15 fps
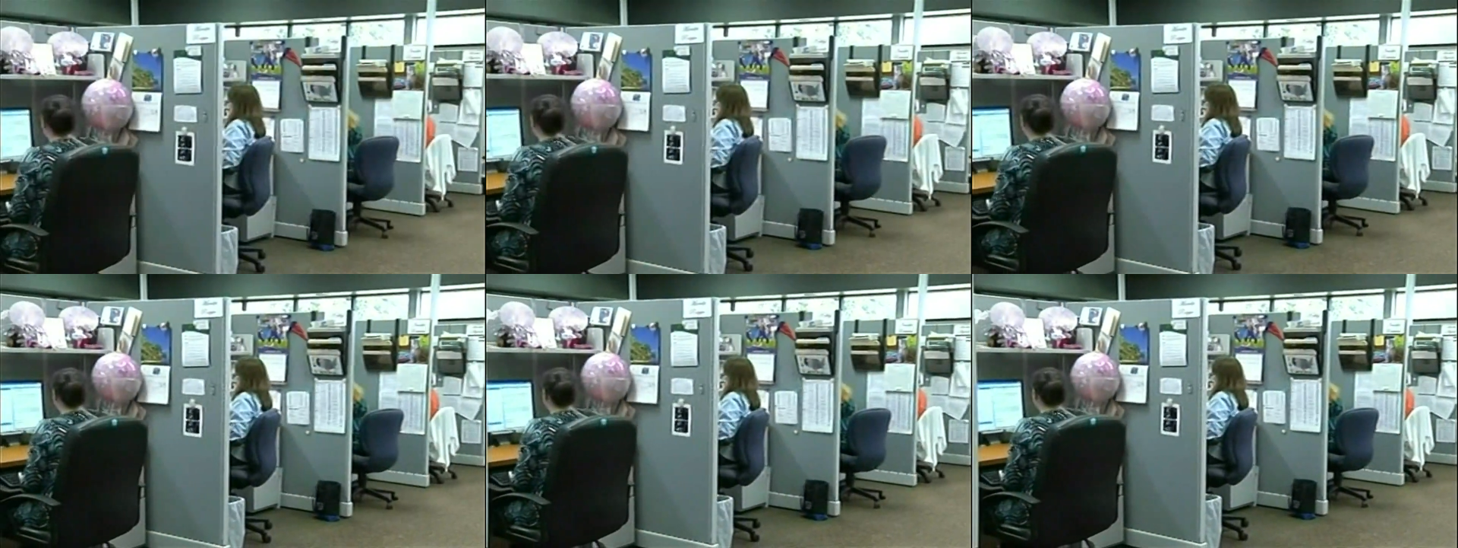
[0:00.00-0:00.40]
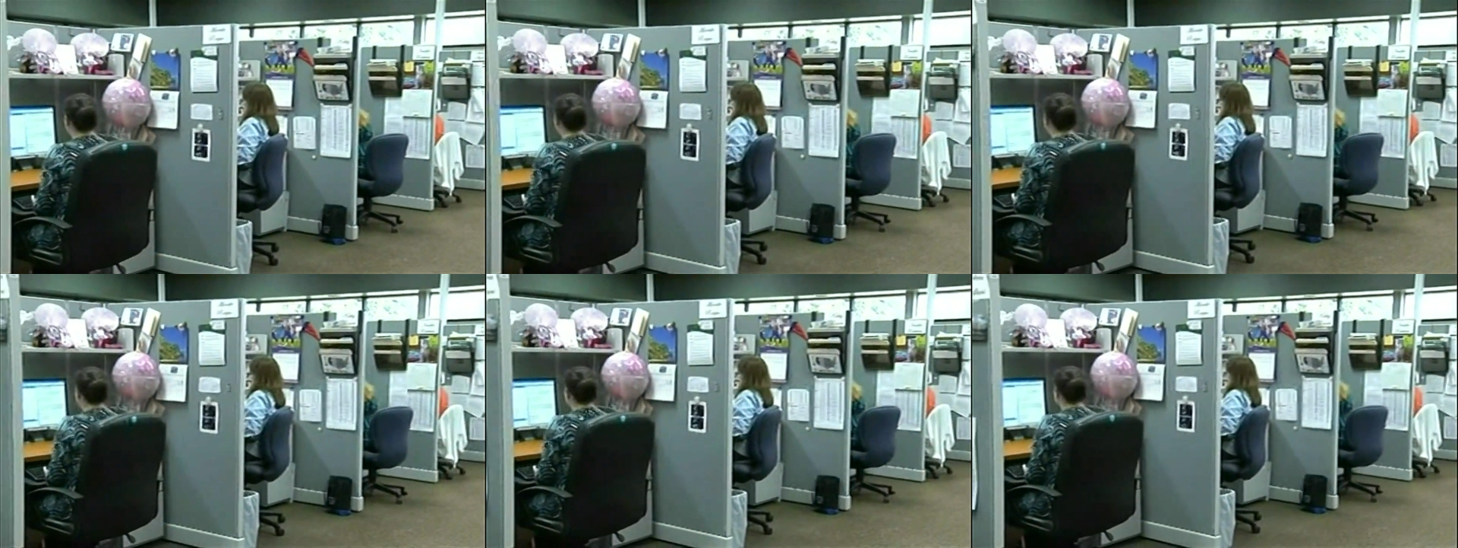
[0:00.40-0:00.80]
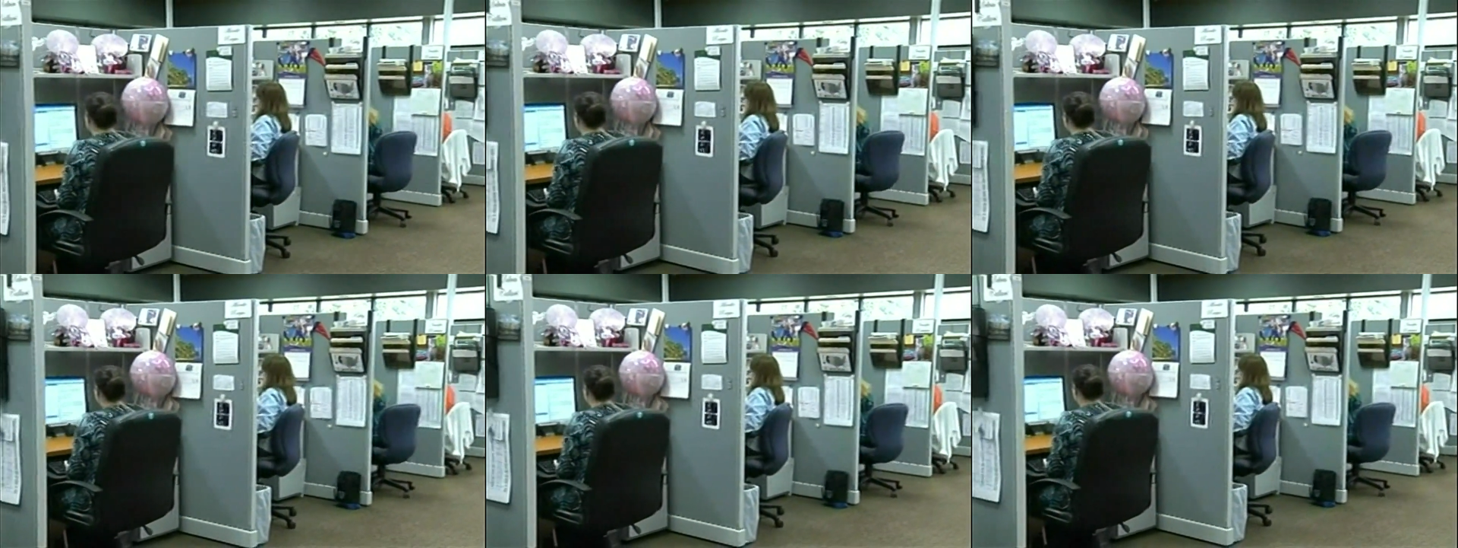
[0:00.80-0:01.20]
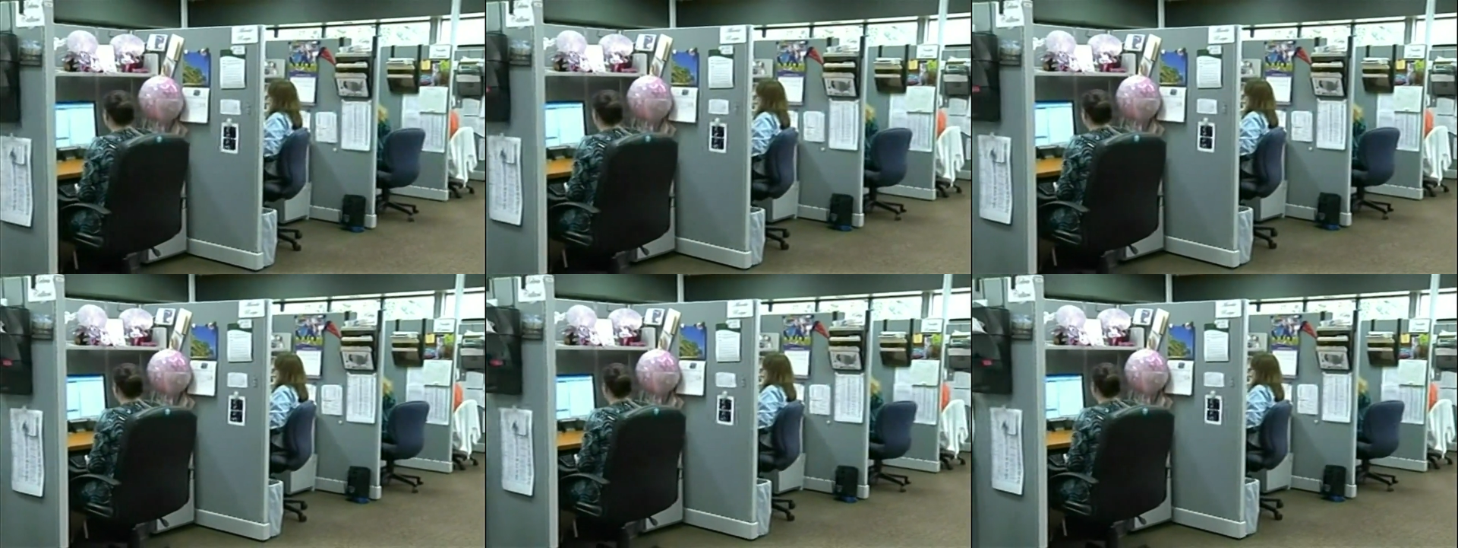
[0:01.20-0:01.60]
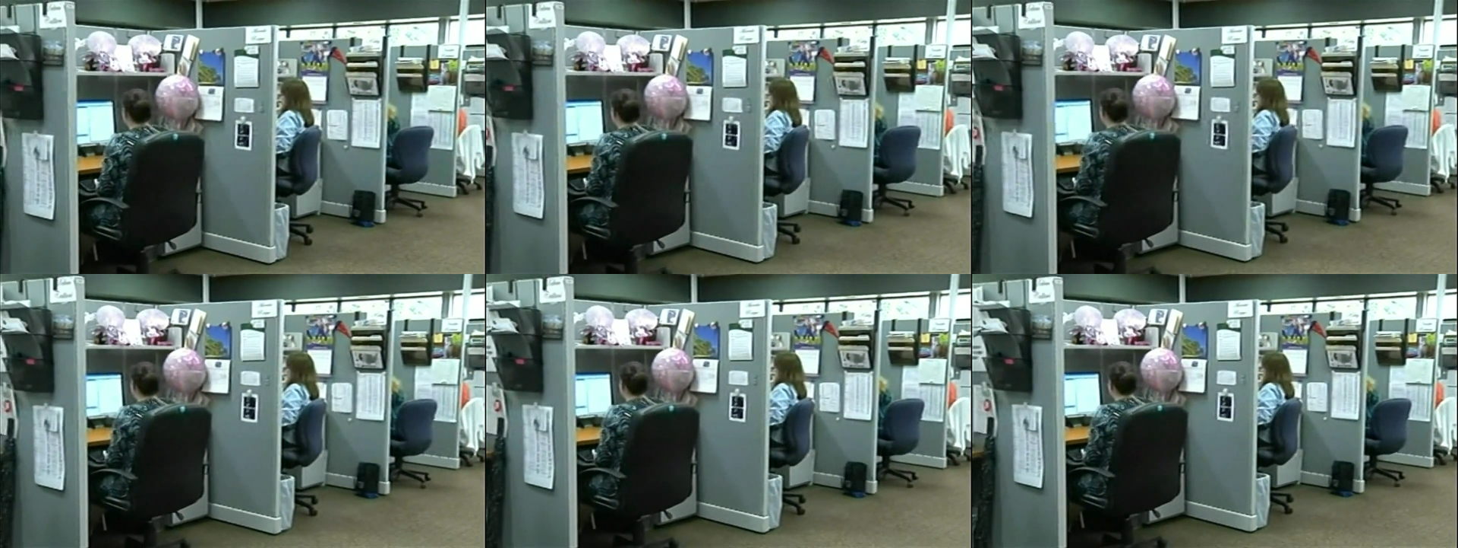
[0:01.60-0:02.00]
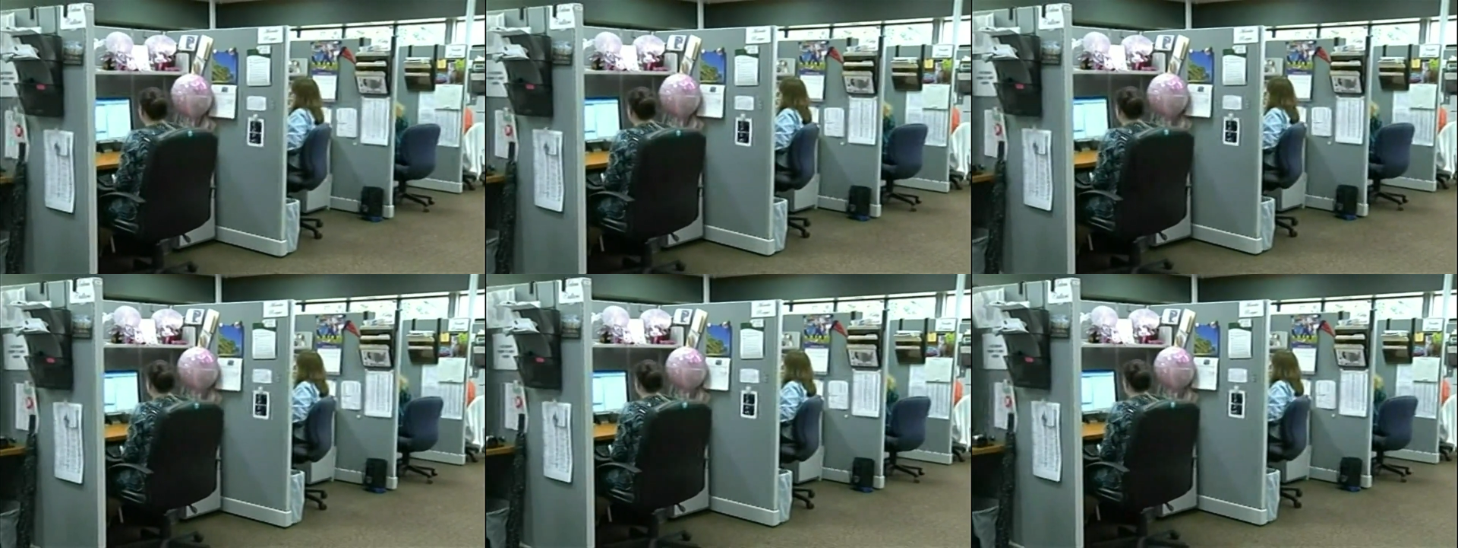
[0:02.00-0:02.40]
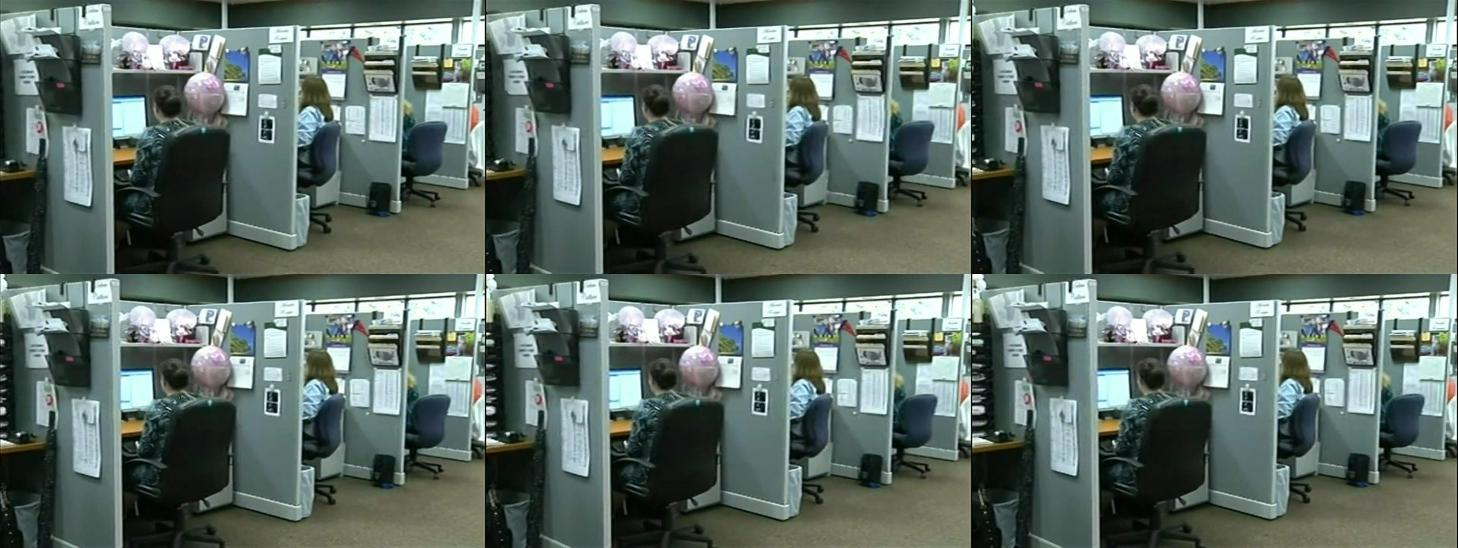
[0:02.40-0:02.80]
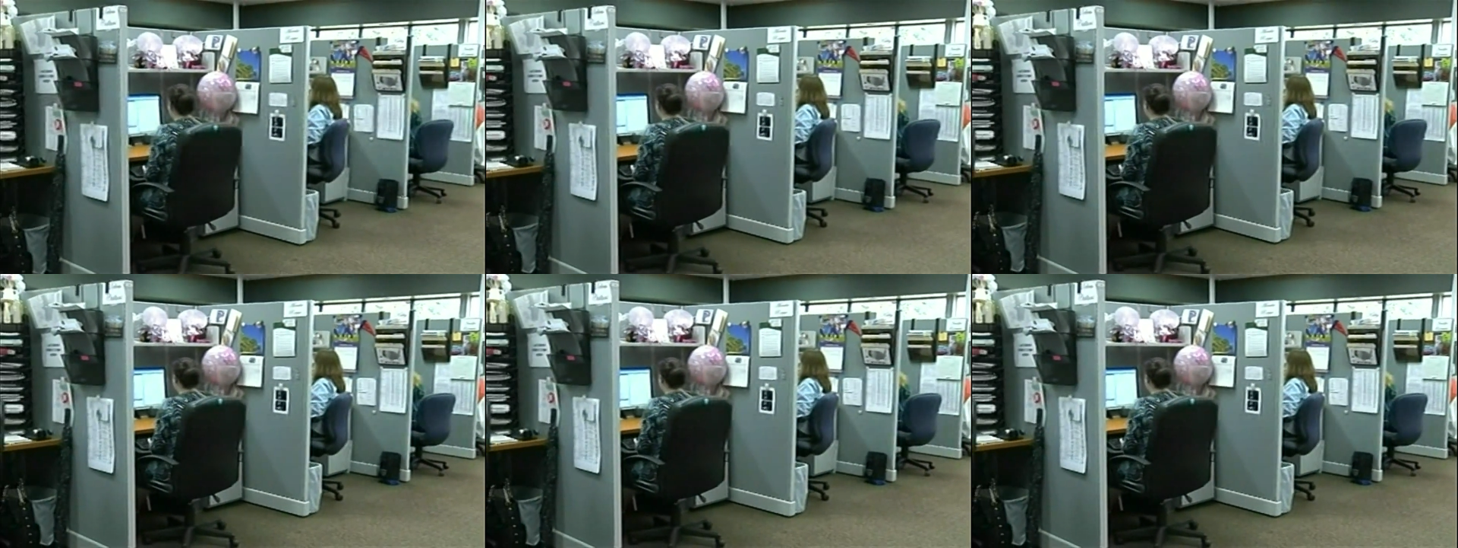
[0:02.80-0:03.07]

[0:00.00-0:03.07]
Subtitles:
(no speaker visible)